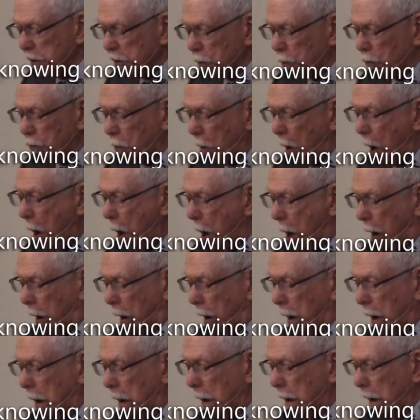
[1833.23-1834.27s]

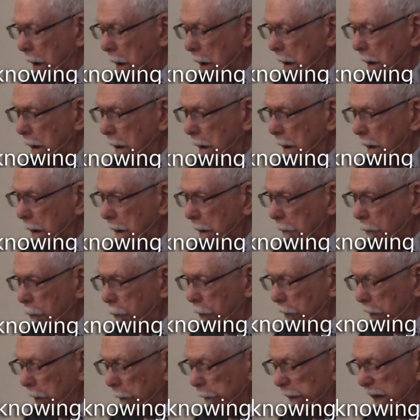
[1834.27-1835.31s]
wrong
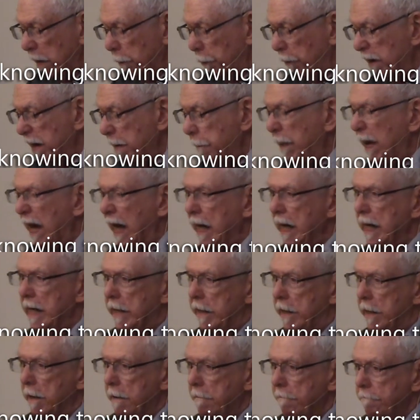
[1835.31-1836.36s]
will be
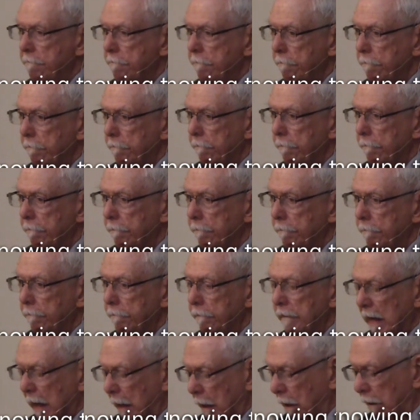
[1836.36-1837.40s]
repaid
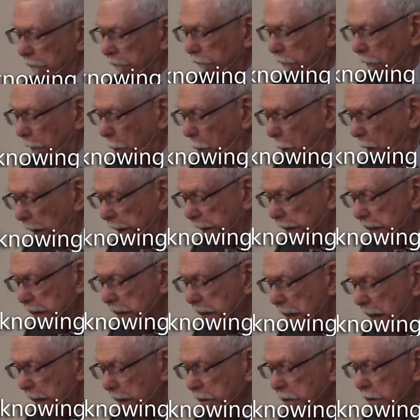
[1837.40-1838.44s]
for what he
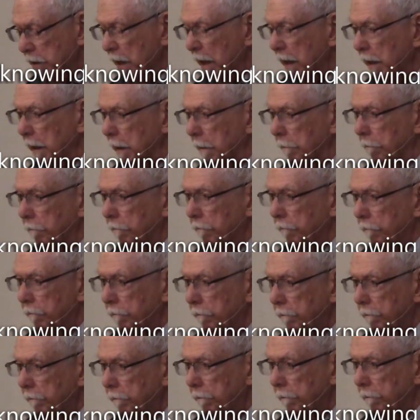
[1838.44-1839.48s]
has done.
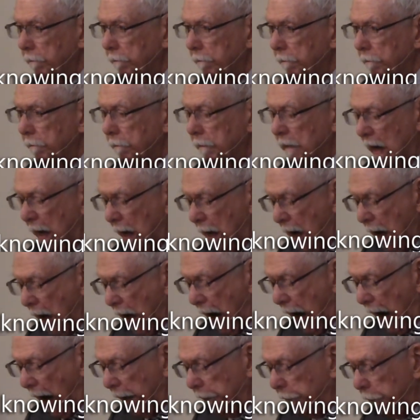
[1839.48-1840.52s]

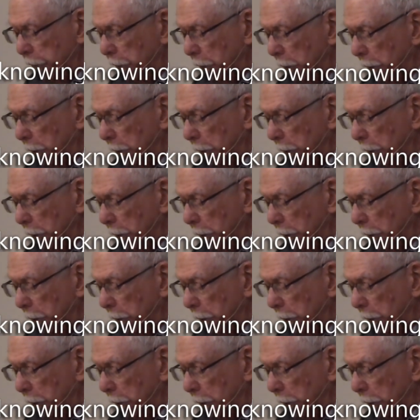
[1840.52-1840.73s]
And there